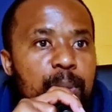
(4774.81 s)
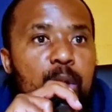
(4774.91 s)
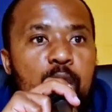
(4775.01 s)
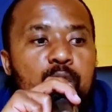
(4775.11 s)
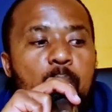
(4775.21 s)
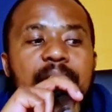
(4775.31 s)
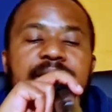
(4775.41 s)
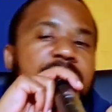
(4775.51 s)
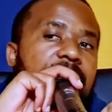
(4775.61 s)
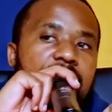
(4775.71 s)
Because
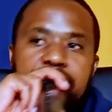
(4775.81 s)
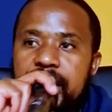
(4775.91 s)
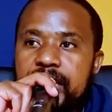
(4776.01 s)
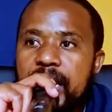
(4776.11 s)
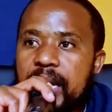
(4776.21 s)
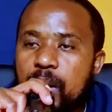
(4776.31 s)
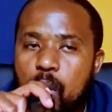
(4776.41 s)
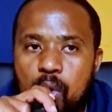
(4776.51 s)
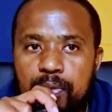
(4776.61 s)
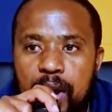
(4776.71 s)
once that lust is
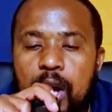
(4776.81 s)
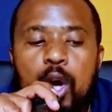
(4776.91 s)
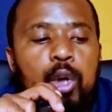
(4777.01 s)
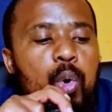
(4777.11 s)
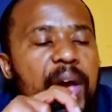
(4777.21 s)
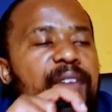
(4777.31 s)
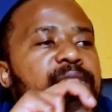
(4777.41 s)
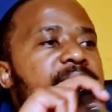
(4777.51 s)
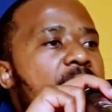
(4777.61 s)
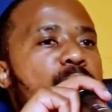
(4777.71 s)
taken over, you
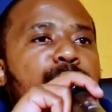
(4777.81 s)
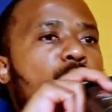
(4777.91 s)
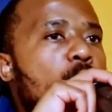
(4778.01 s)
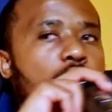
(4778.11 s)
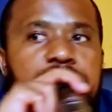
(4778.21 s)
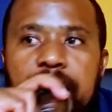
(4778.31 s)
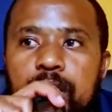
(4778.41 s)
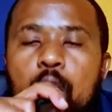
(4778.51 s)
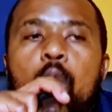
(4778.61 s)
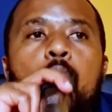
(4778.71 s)
have now
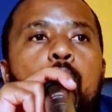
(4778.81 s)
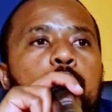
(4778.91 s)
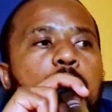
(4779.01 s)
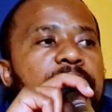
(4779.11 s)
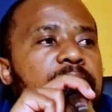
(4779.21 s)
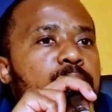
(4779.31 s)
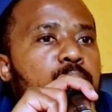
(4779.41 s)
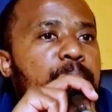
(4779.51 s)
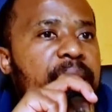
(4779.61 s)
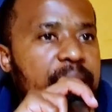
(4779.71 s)
forgotten who you are
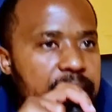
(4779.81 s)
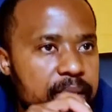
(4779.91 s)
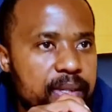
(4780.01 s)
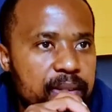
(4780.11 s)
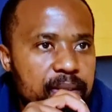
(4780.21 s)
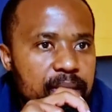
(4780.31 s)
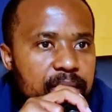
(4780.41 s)
here to please.